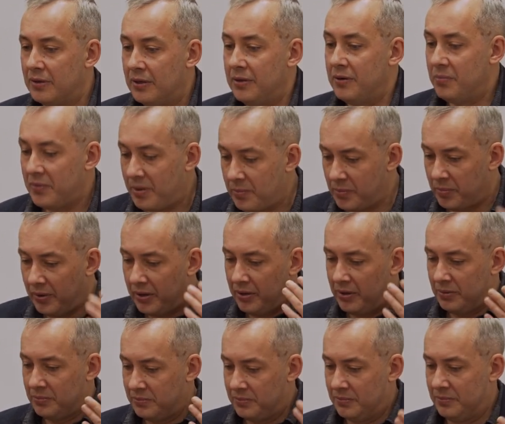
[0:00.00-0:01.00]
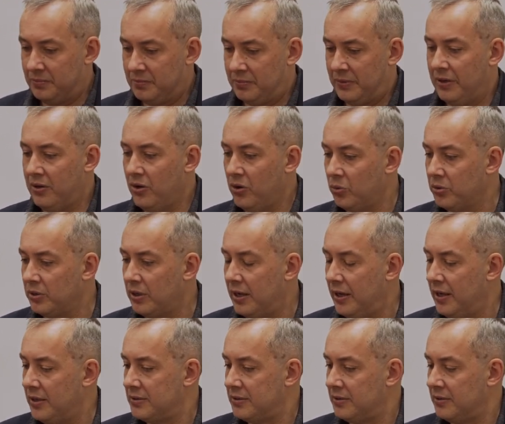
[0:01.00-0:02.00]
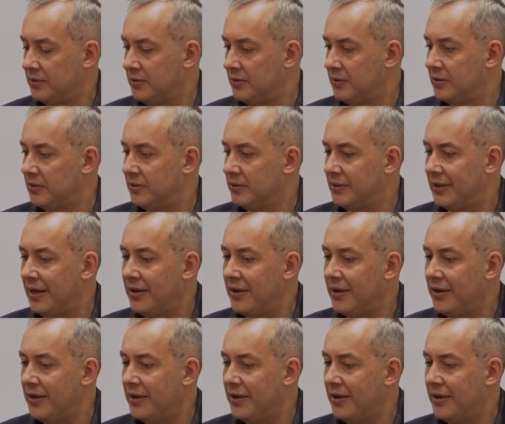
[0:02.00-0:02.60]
I remember by my own eyes, uh,